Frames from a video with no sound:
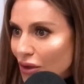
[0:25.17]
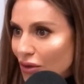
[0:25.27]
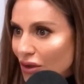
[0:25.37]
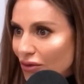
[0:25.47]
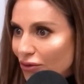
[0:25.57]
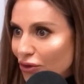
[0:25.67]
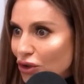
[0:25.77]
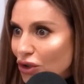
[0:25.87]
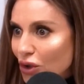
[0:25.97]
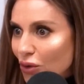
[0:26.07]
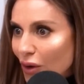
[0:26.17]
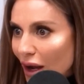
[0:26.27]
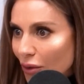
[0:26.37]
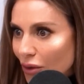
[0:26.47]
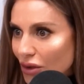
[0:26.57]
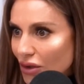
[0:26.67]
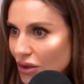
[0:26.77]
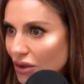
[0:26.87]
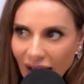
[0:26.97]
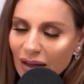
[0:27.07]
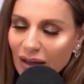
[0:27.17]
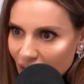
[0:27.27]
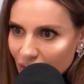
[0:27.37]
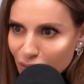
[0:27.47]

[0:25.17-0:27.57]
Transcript: dramatic, messy, and shocking